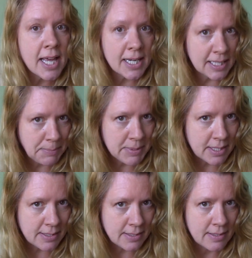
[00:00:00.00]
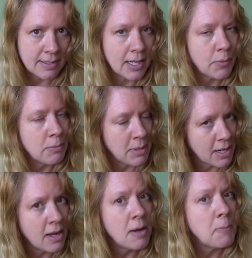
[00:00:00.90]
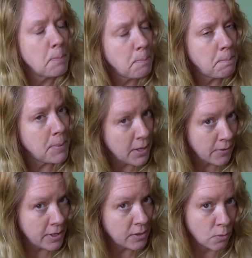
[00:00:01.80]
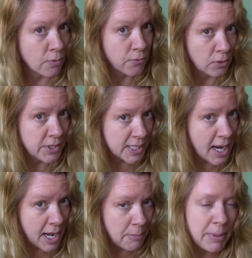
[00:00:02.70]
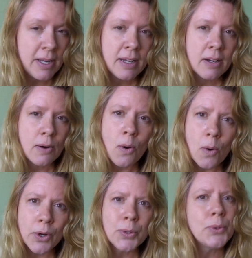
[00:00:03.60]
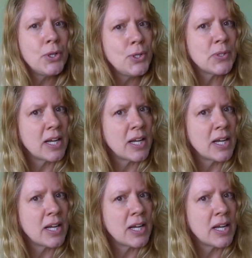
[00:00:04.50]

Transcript: that ellipsis. It would be a period or full stop, or you could use